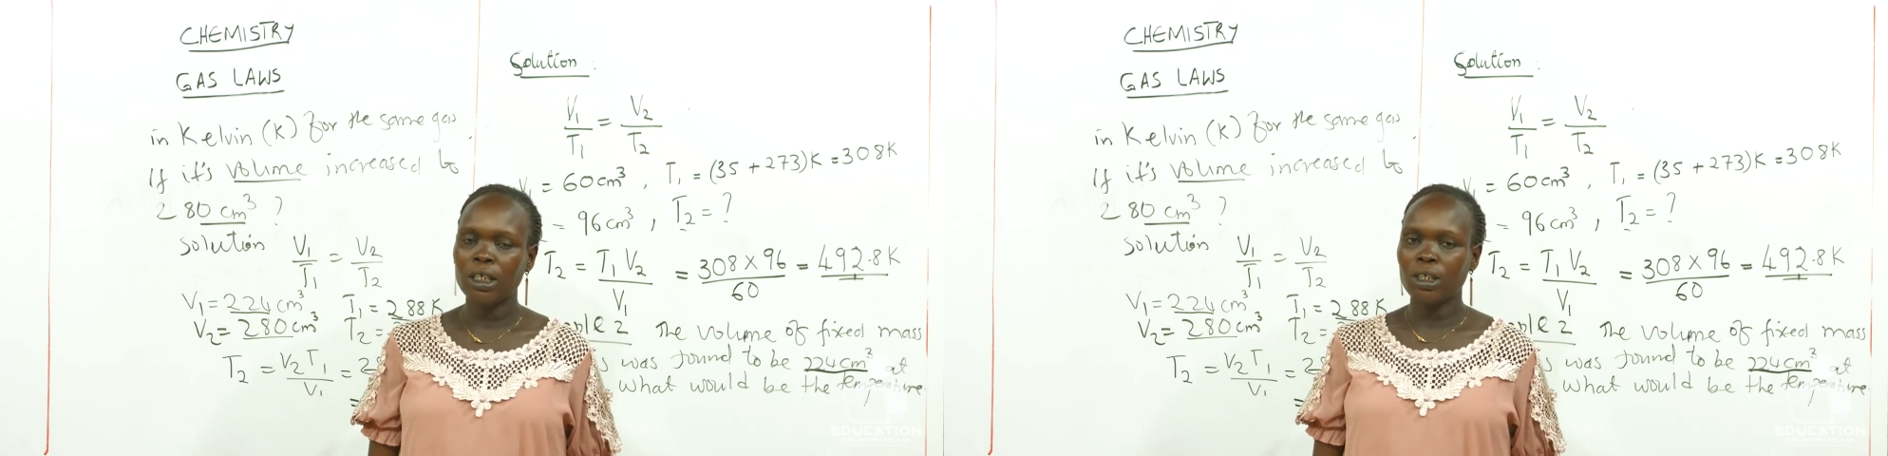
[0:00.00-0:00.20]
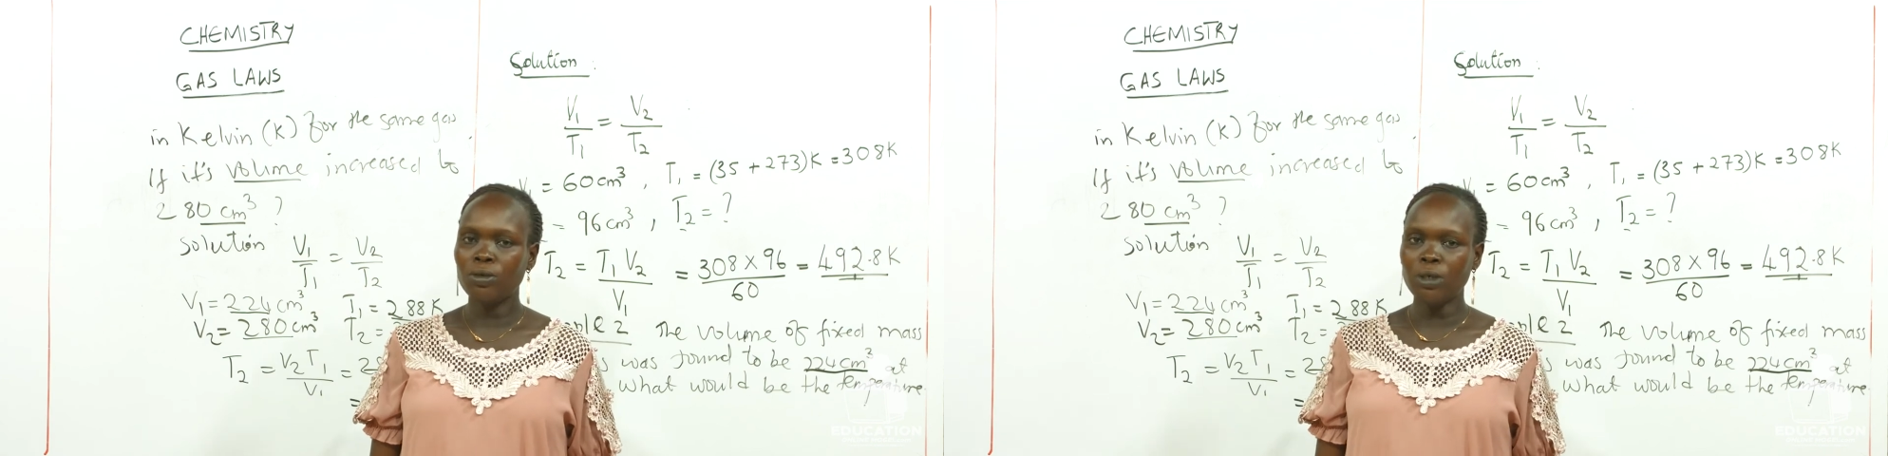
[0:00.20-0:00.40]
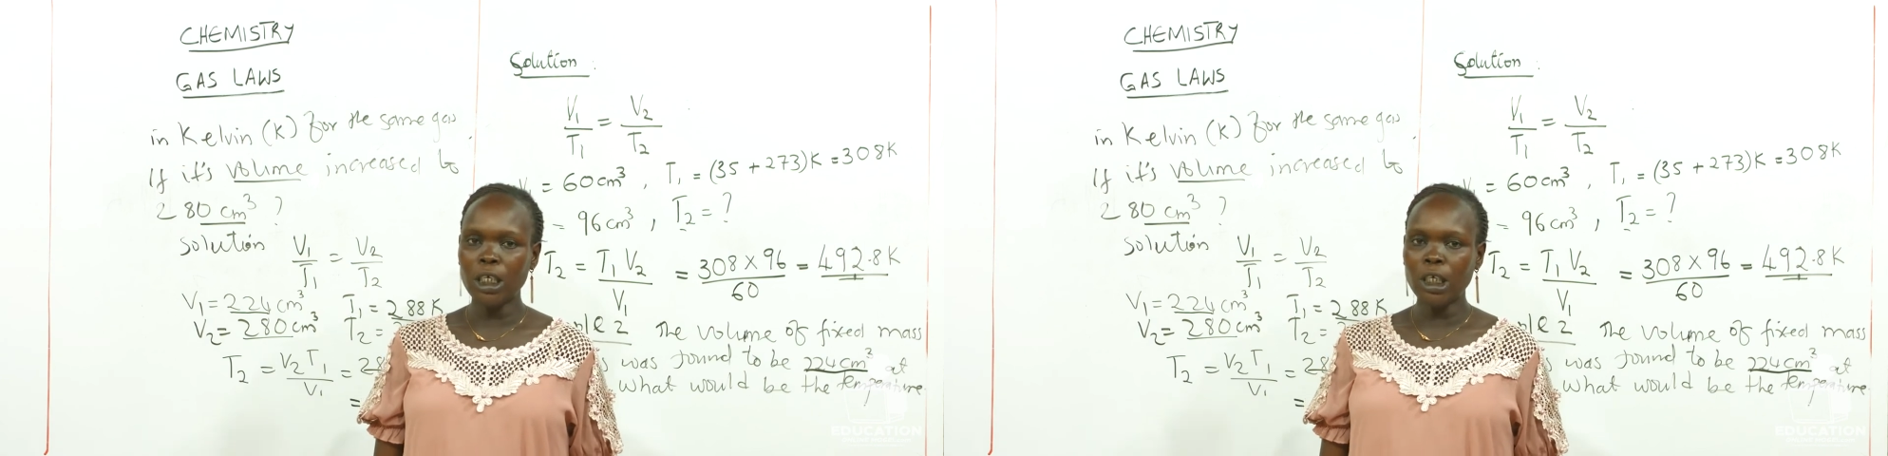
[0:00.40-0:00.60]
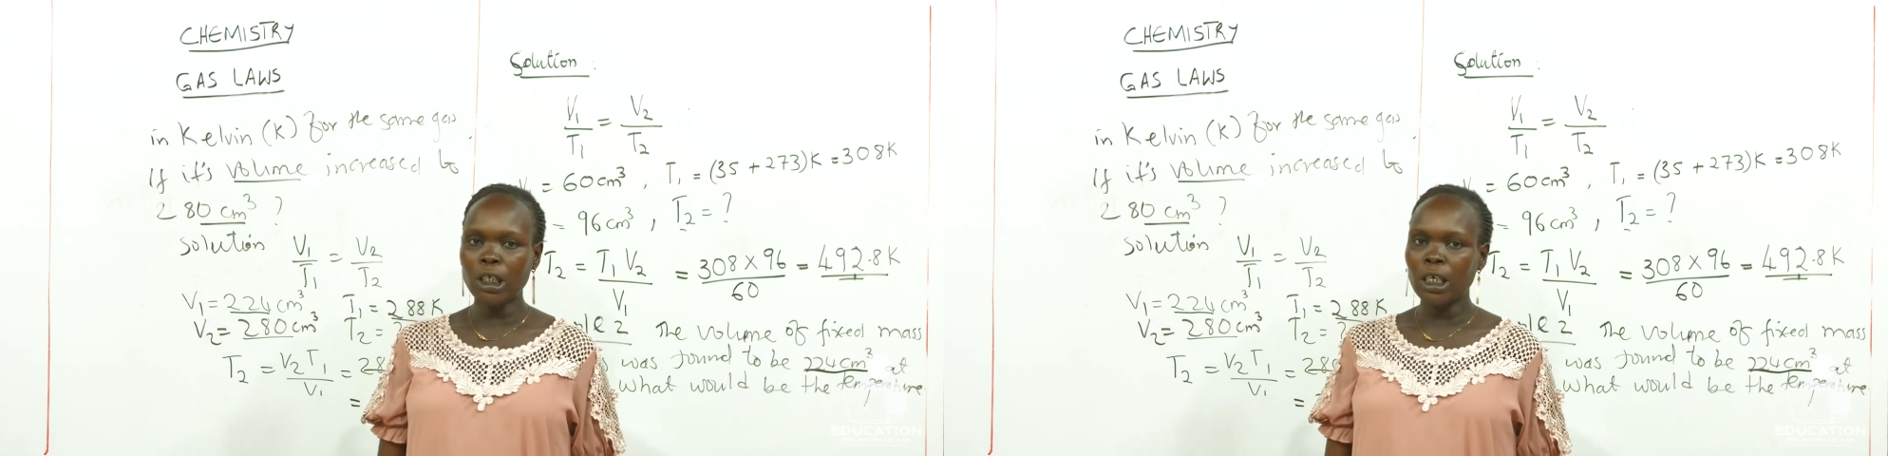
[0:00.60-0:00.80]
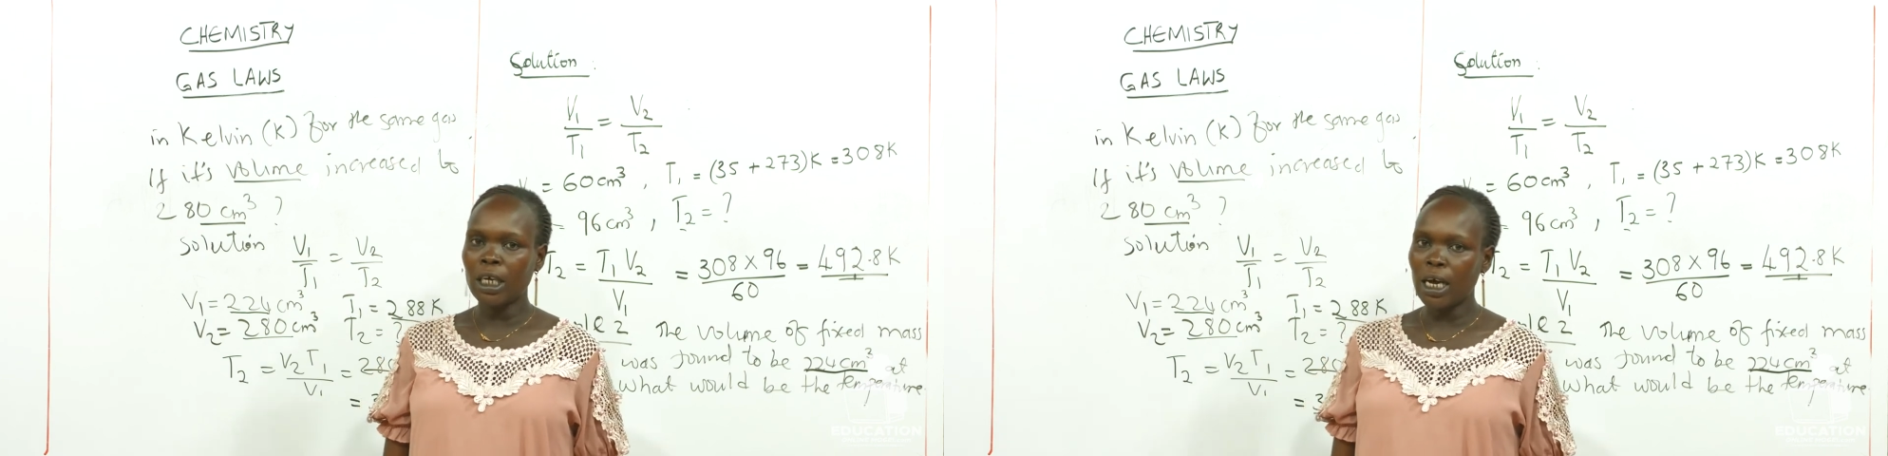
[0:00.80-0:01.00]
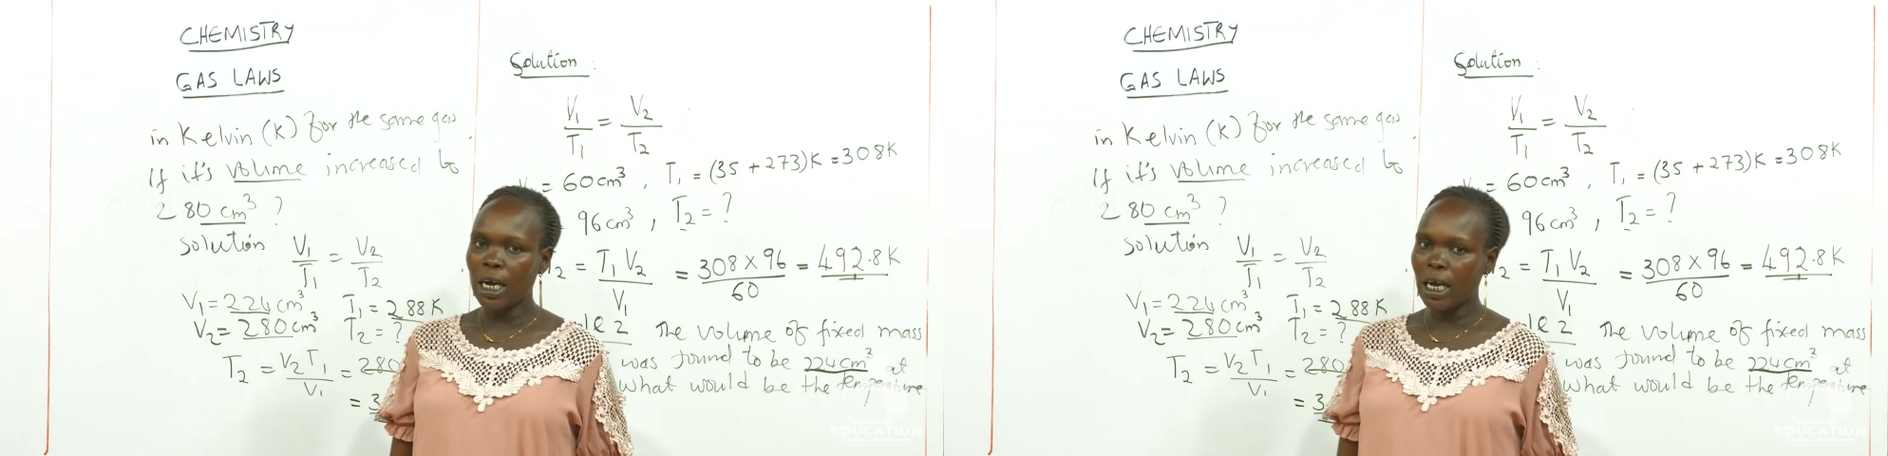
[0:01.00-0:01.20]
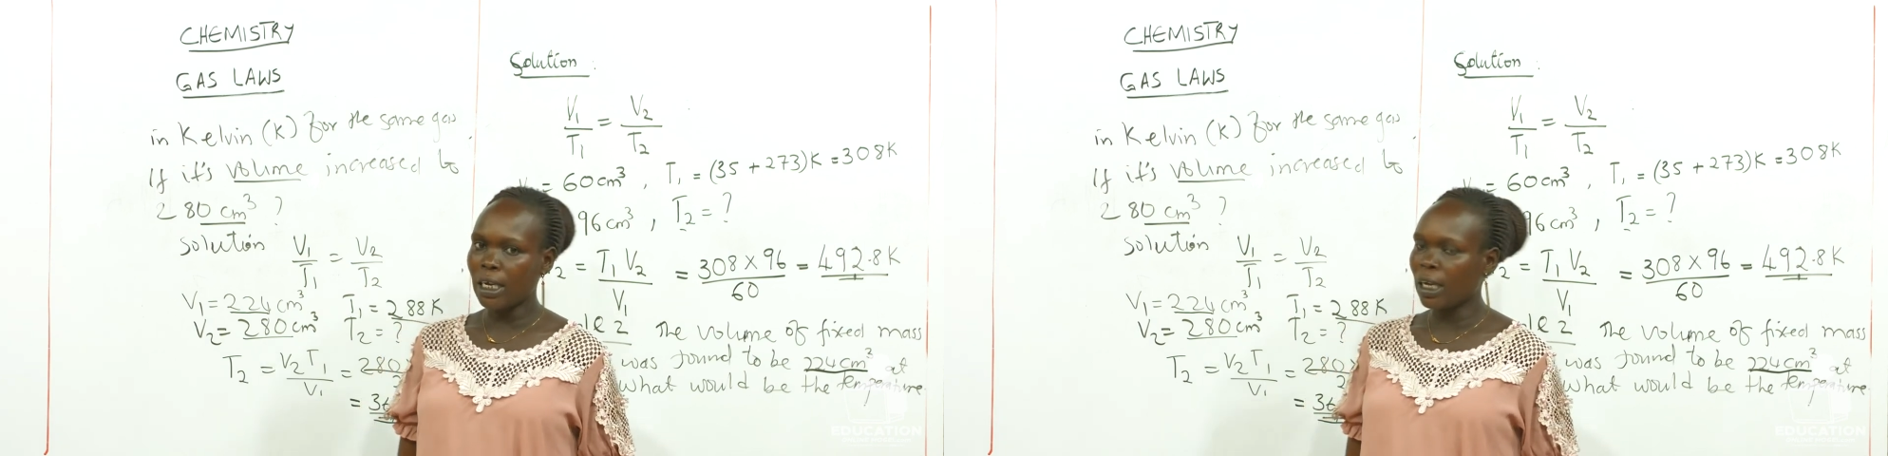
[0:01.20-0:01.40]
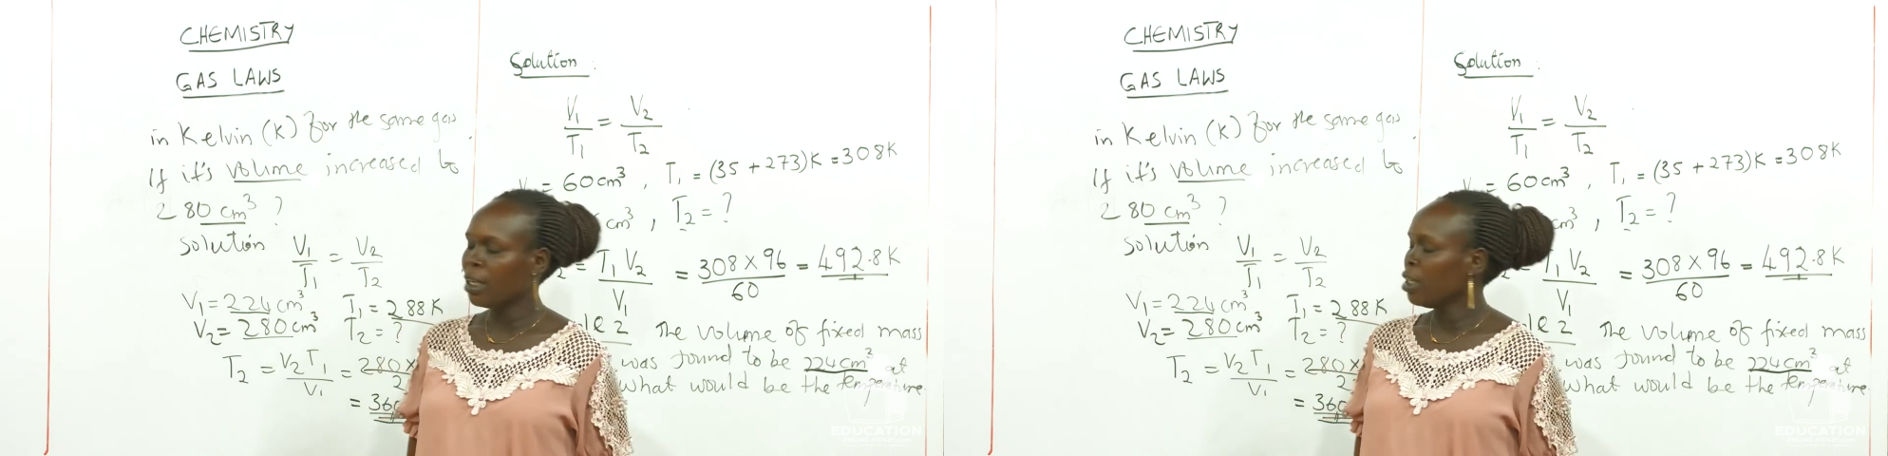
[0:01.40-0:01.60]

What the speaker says: to each other.